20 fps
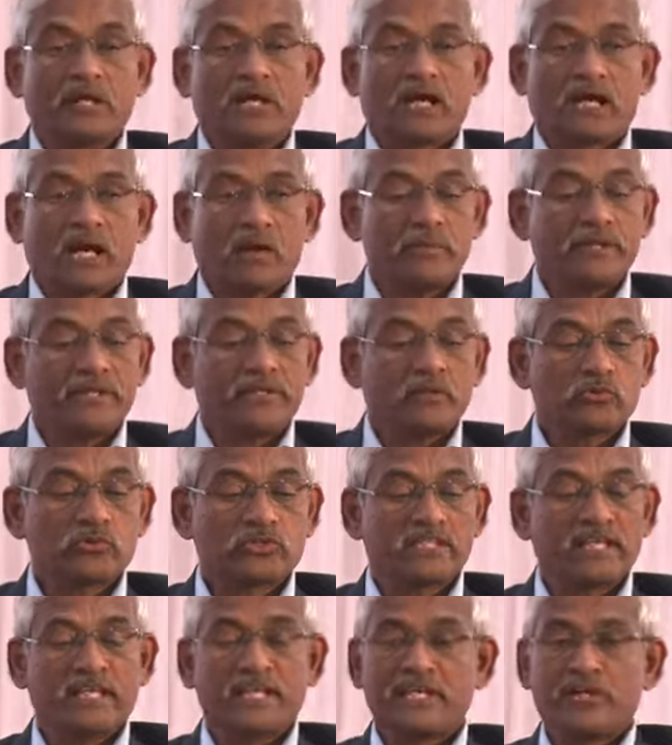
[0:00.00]
Coming to
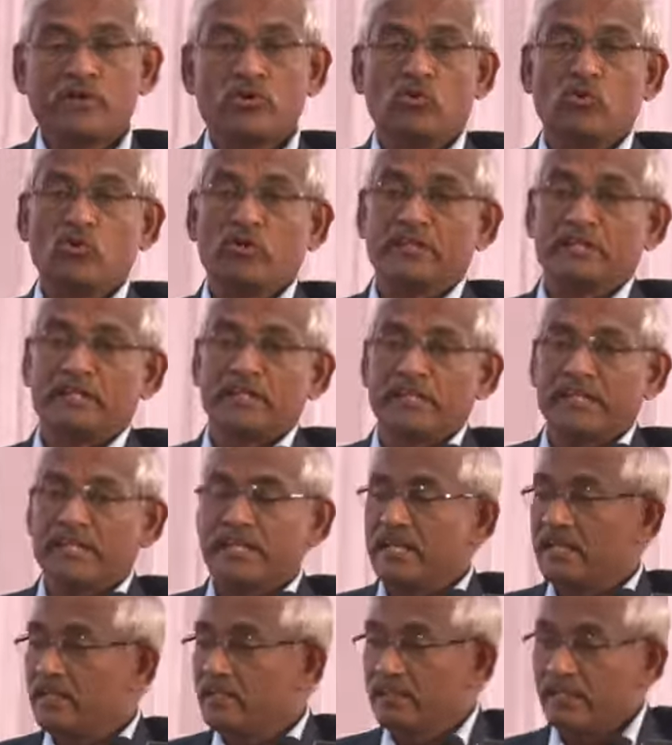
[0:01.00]
scenario in the
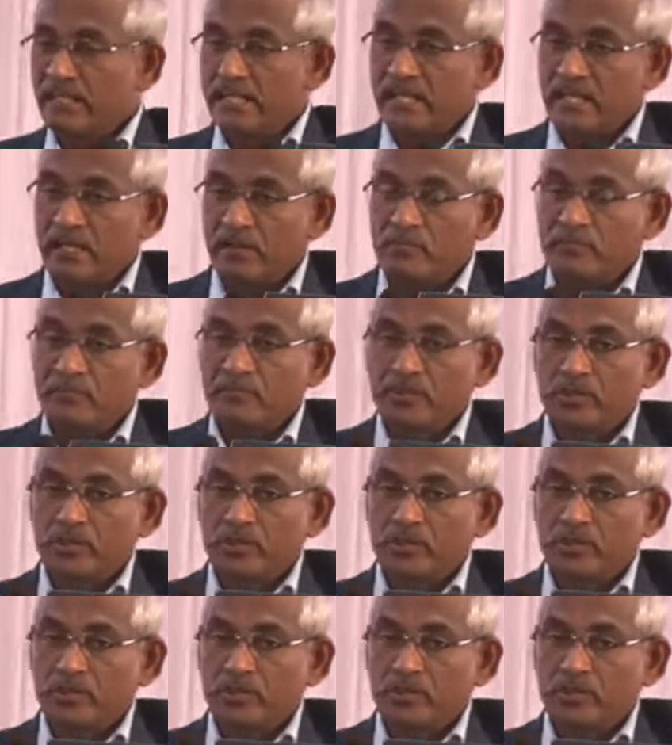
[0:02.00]
India,